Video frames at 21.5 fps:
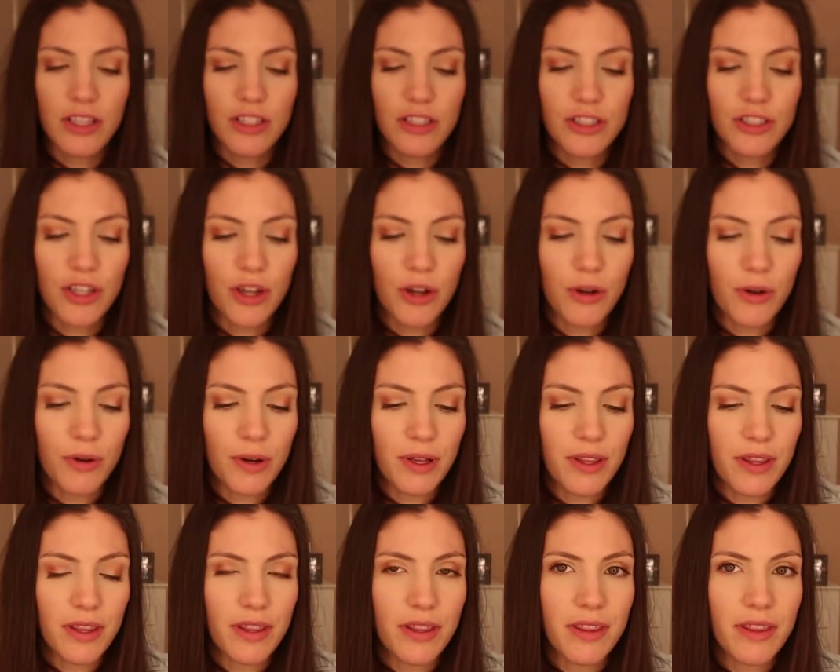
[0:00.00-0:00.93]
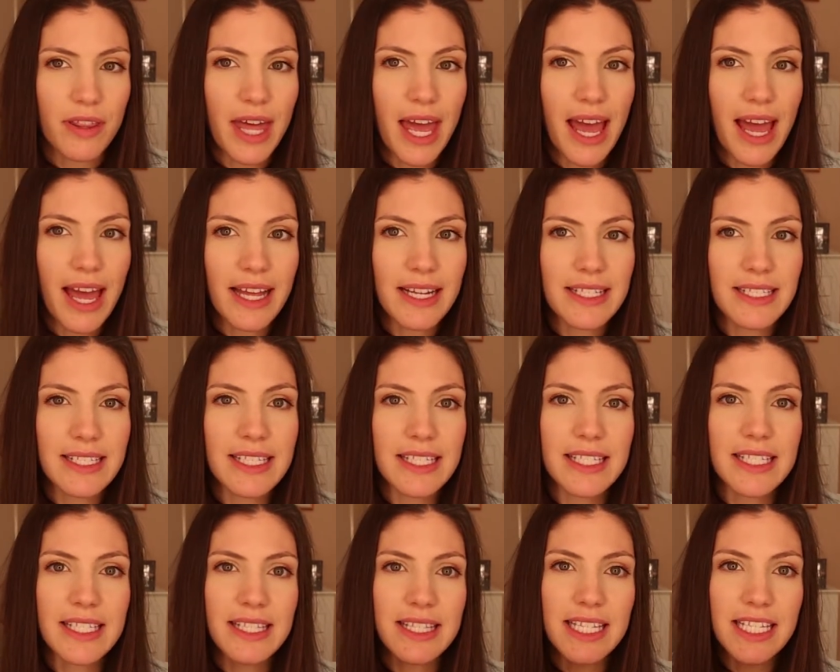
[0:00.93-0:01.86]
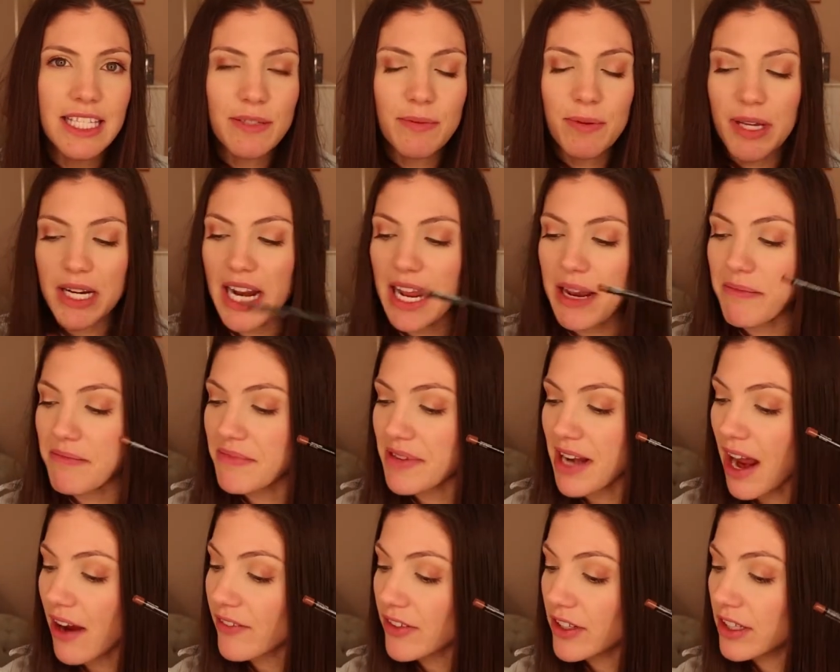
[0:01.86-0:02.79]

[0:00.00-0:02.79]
So this one I'm not